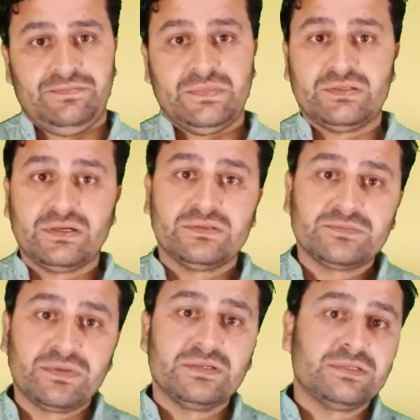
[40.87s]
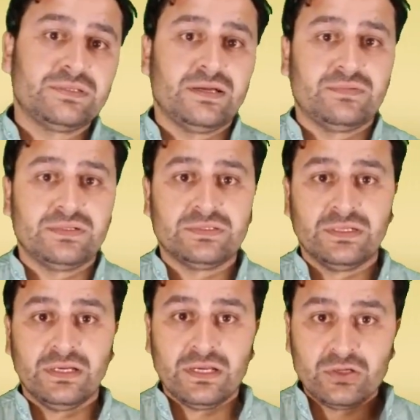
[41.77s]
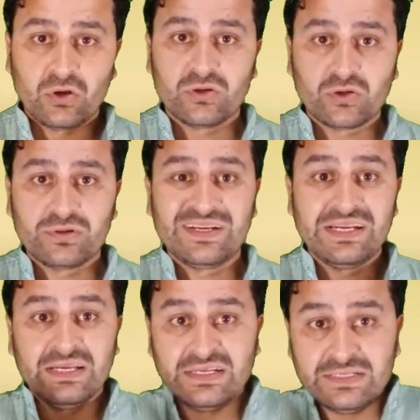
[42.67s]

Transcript: The terrorist Brendan Tarrant not only